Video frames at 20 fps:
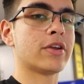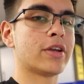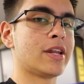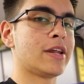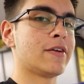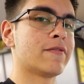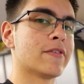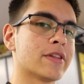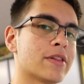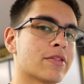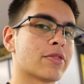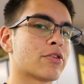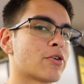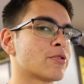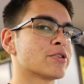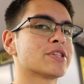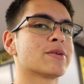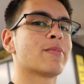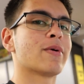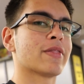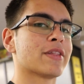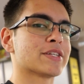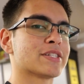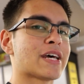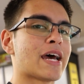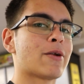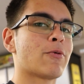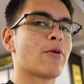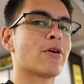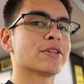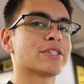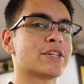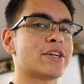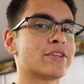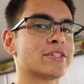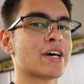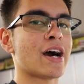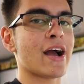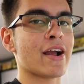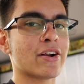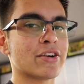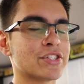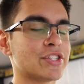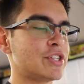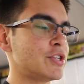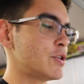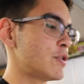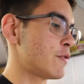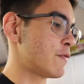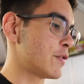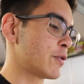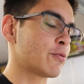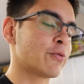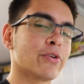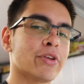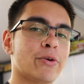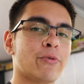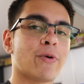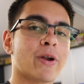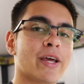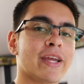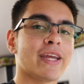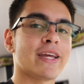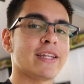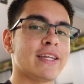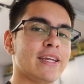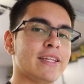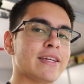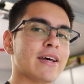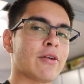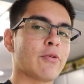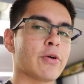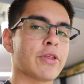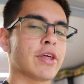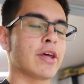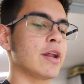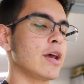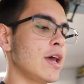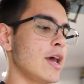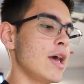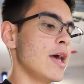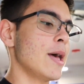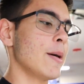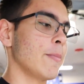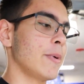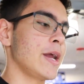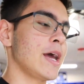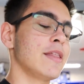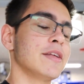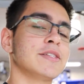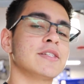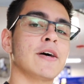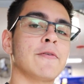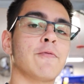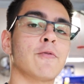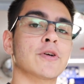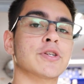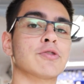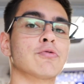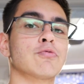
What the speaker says: You can even throw some on the sidewalls of your tires too if you really want to get detailed with it. But yeah, this stuff works